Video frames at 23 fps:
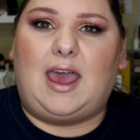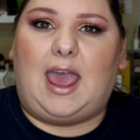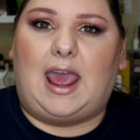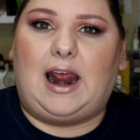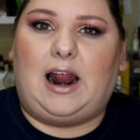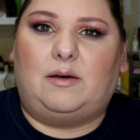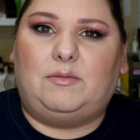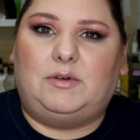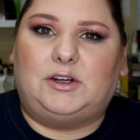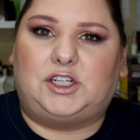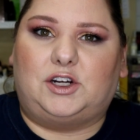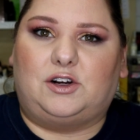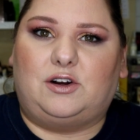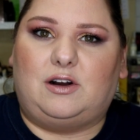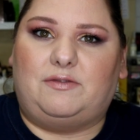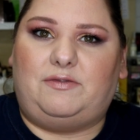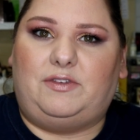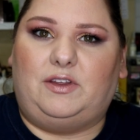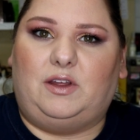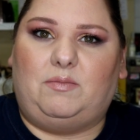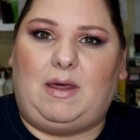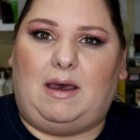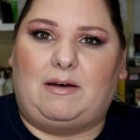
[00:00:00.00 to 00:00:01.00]
and I'll be sure to
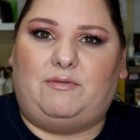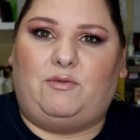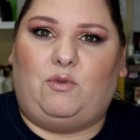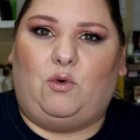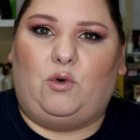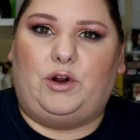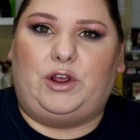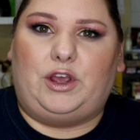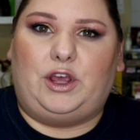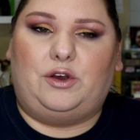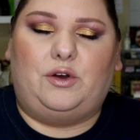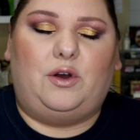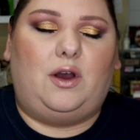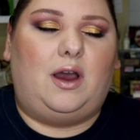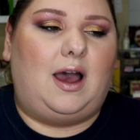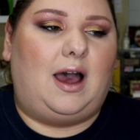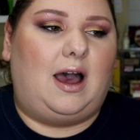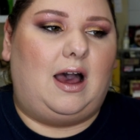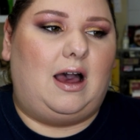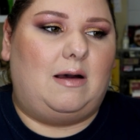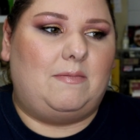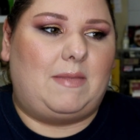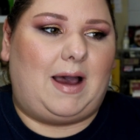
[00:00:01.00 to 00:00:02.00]
film that for you.
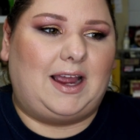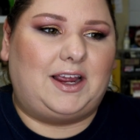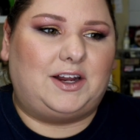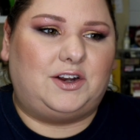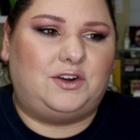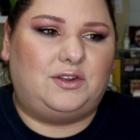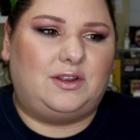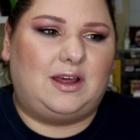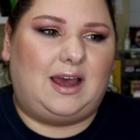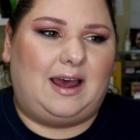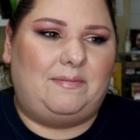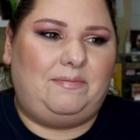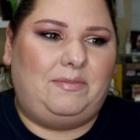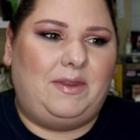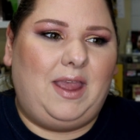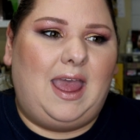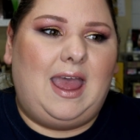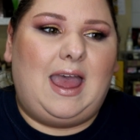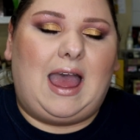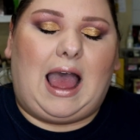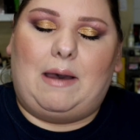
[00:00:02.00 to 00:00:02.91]
I can do that.